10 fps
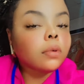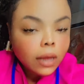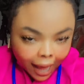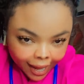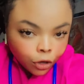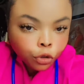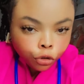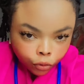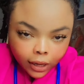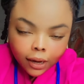high in
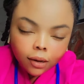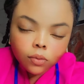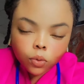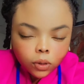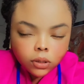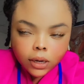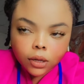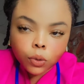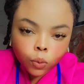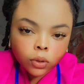sugar, so
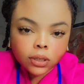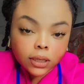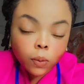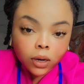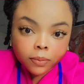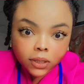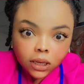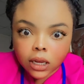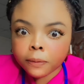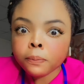that you understand what I'm
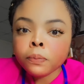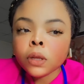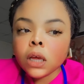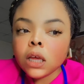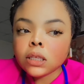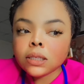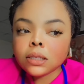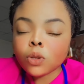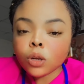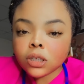saying, it
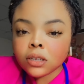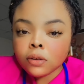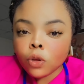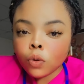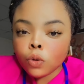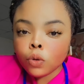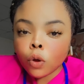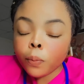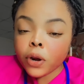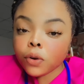doesn't,
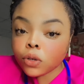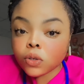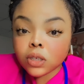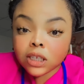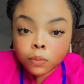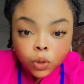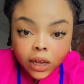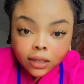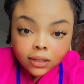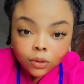your brain doesn't
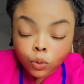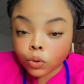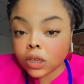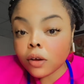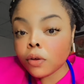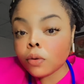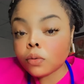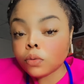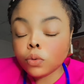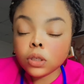stimulate to tell you
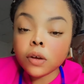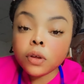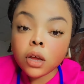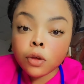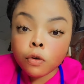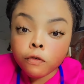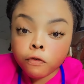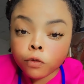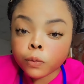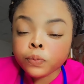that you're
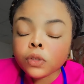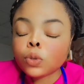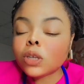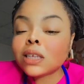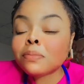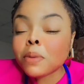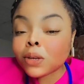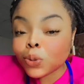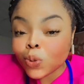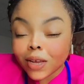full. So this
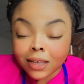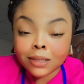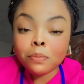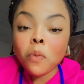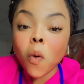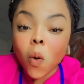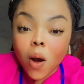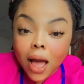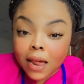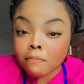makes you eat
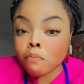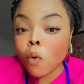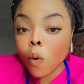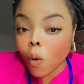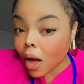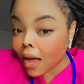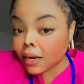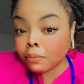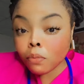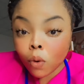more and more
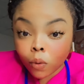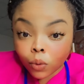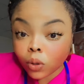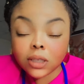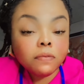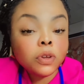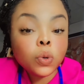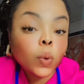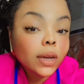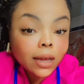and more, not even
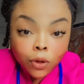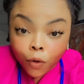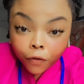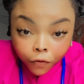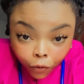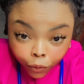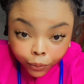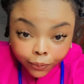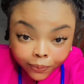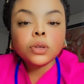knowing that you're full.
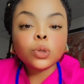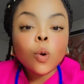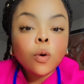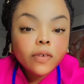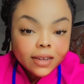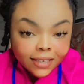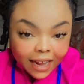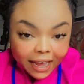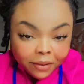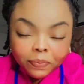So over
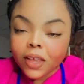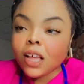time,